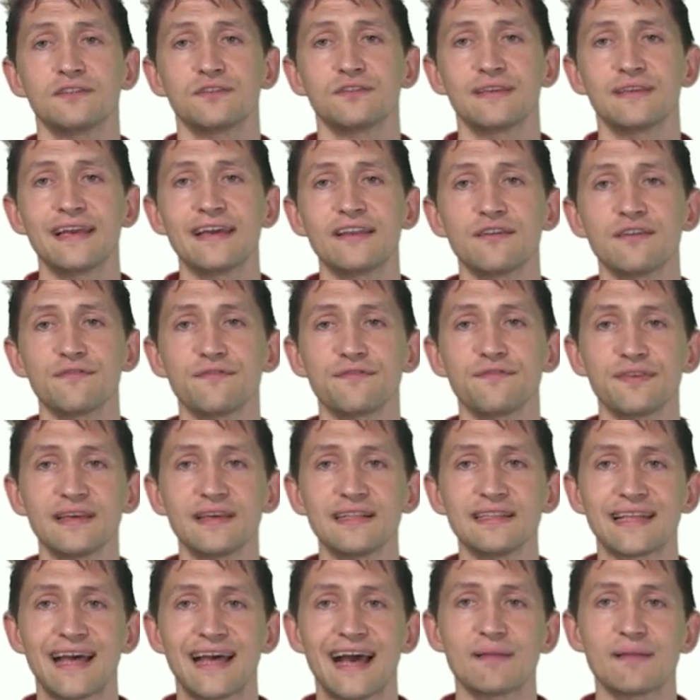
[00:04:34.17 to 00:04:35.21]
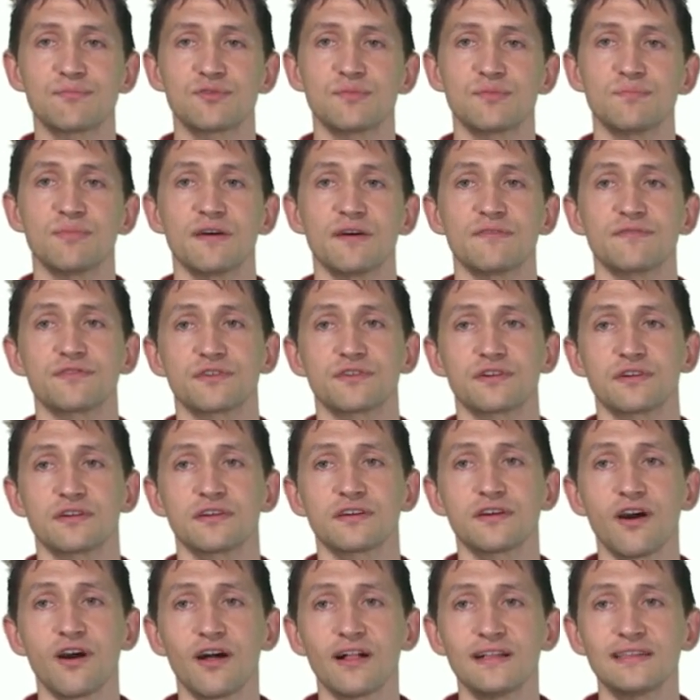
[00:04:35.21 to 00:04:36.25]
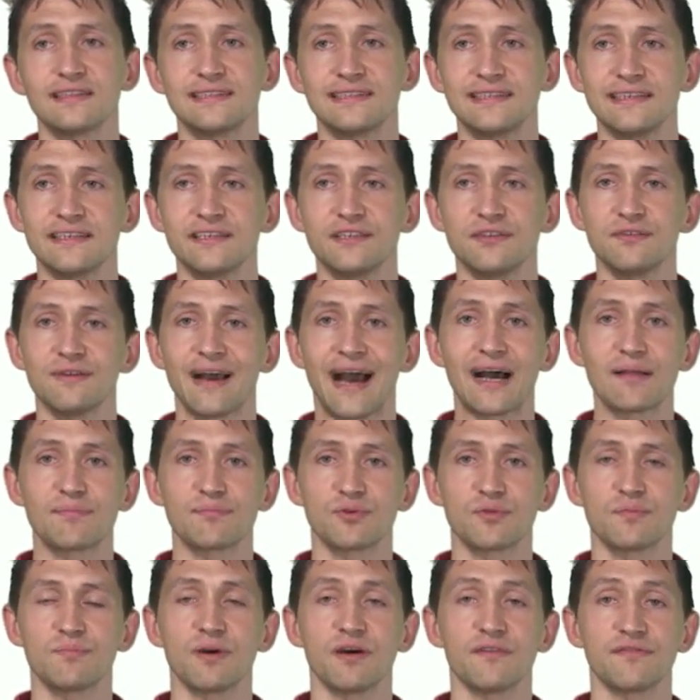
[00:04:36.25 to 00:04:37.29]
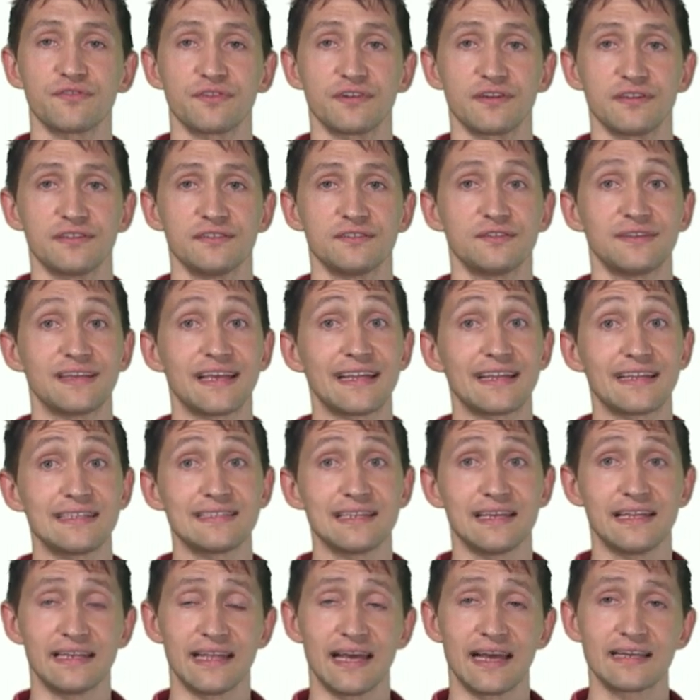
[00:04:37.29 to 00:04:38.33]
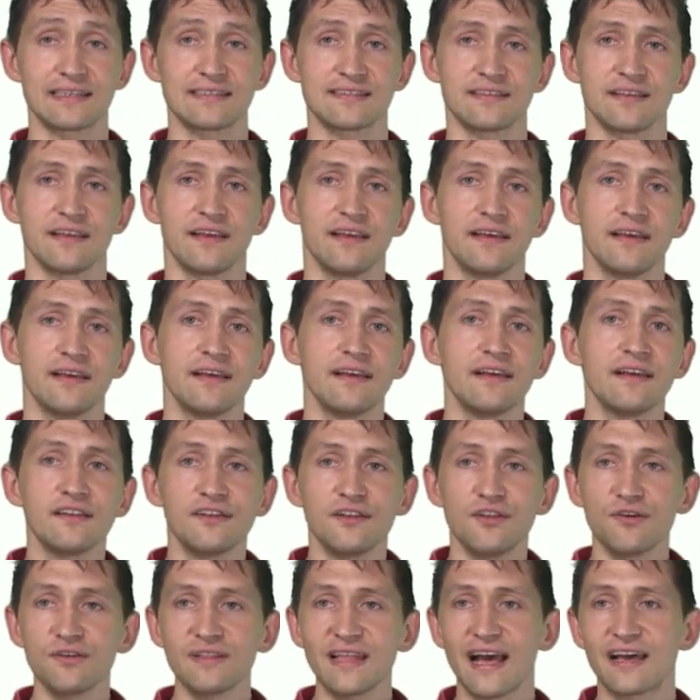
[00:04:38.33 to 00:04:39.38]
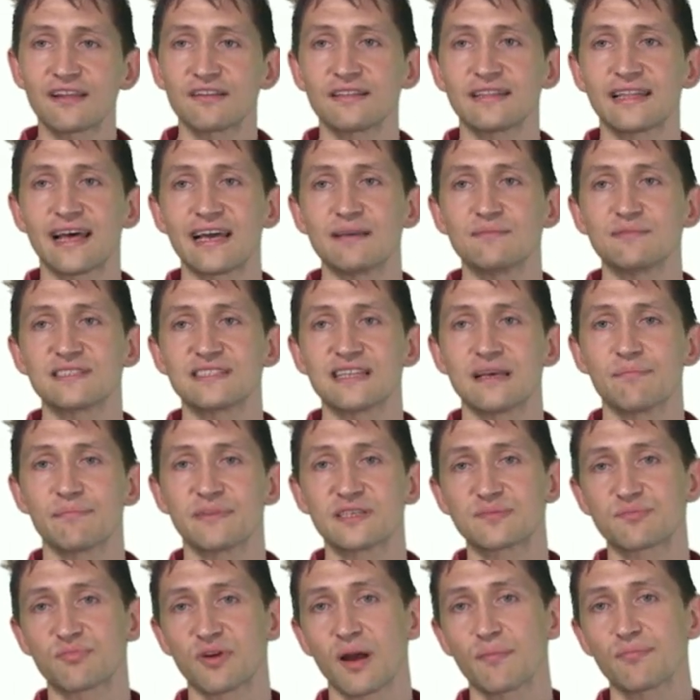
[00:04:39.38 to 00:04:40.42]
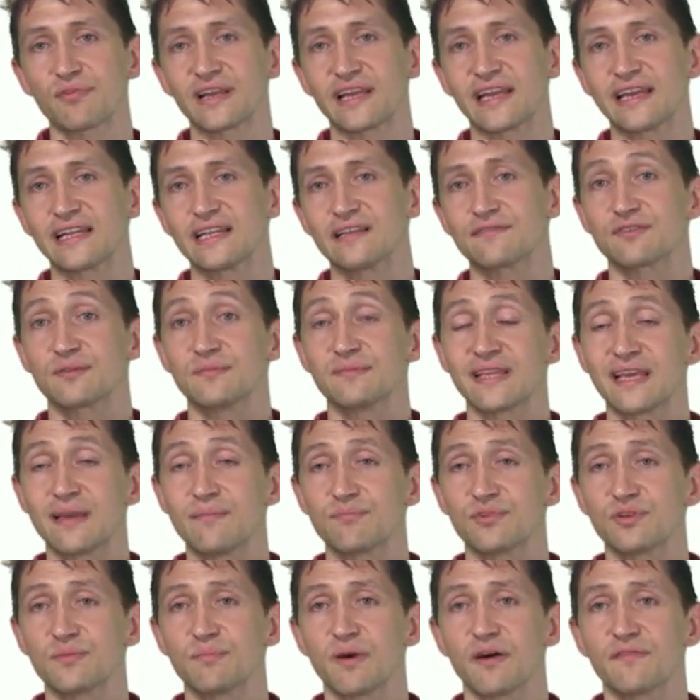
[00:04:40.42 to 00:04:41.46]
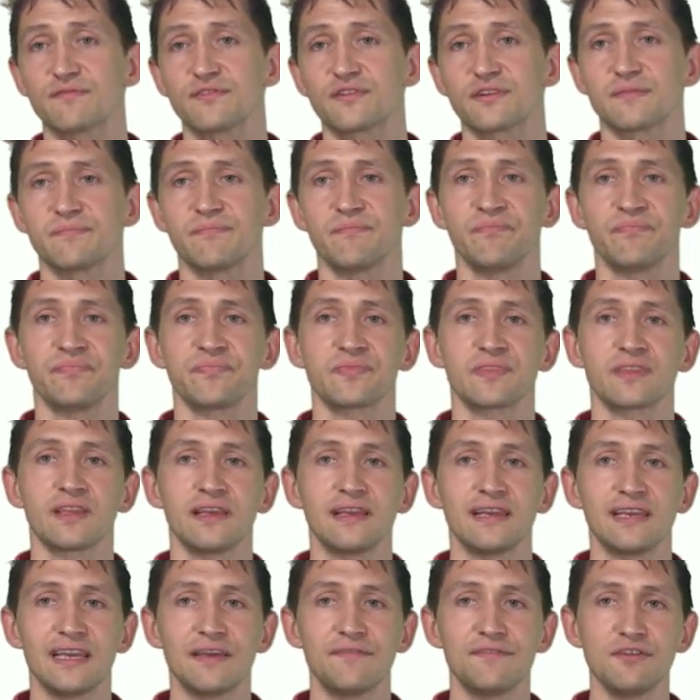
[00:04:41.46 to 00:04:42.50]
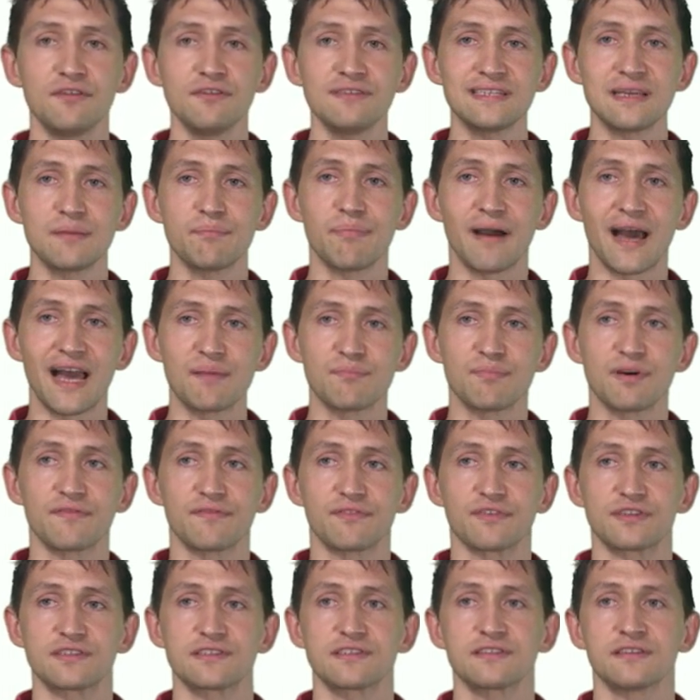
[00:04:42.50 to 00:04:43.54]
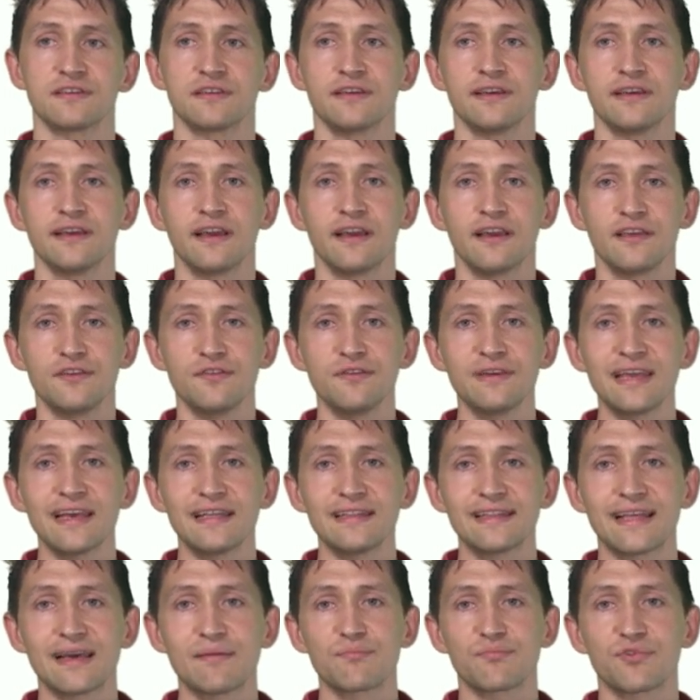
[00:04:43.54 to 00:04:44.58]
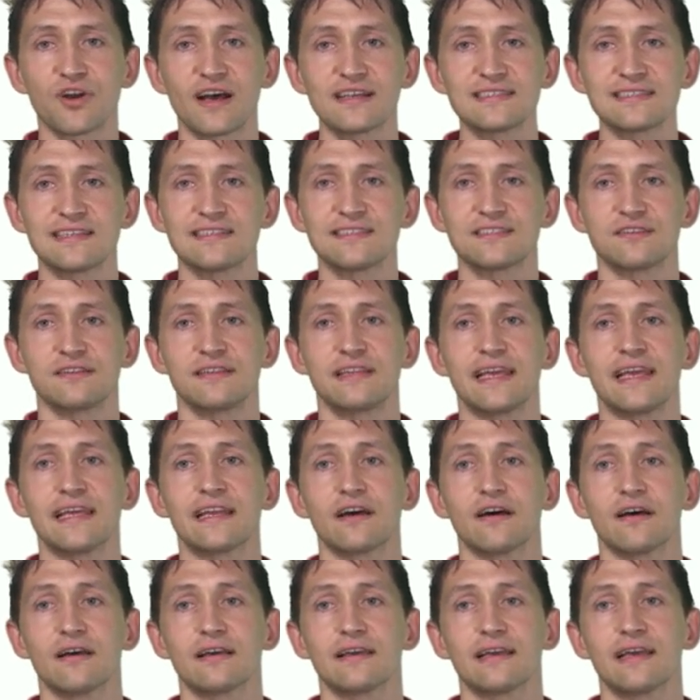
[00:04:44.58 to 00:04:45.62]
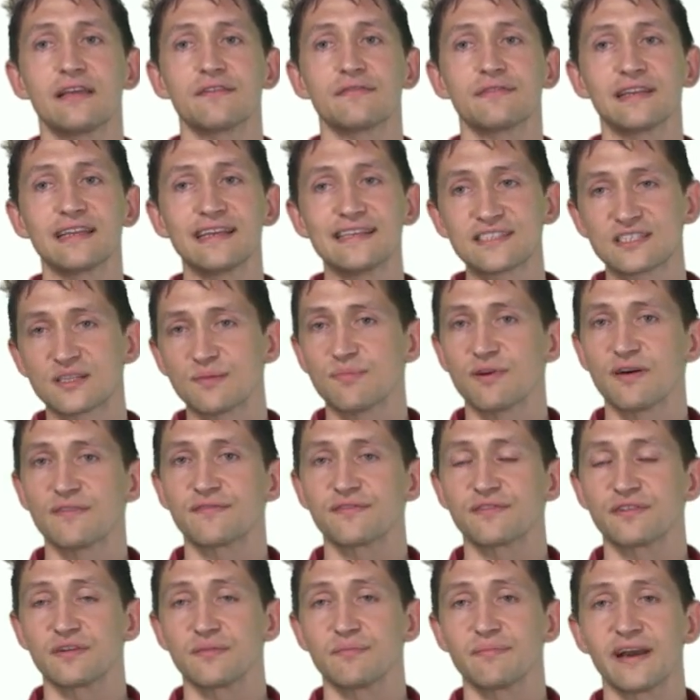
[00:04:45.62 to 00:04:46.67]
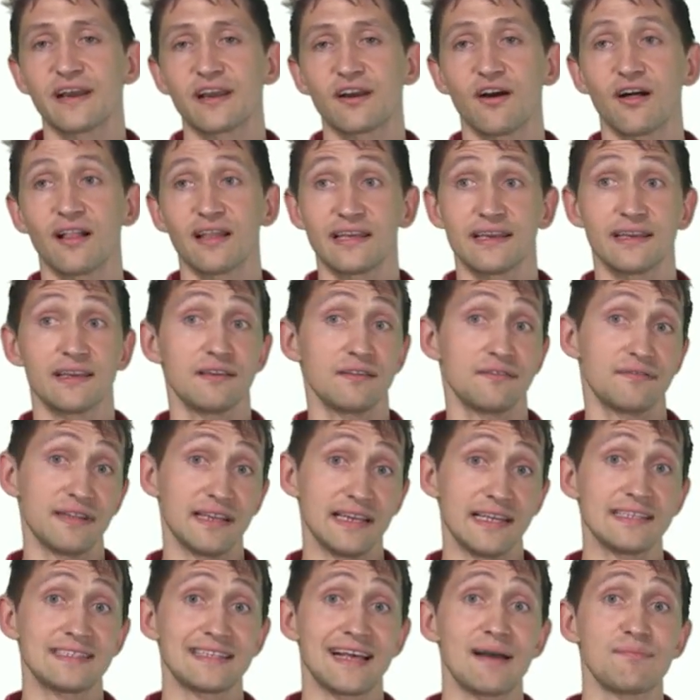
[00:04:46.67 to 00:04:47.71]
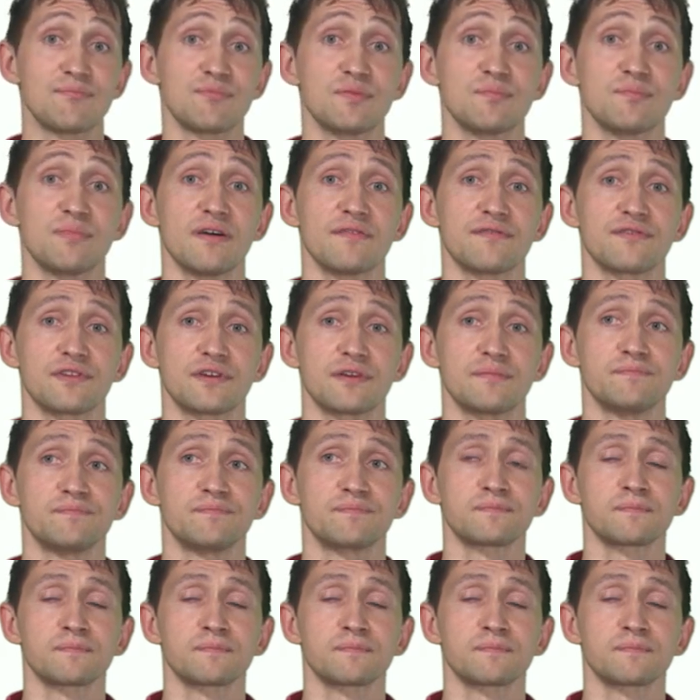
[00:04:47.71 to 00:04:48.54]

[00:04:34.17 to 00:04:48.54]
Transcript: To get a filled output buffer, call dequeue output buffer to get its index. Note how the timestamp is propagated from the input buffer. If using byte buffers, you can then process the data and release the buffer by calling release output buffer.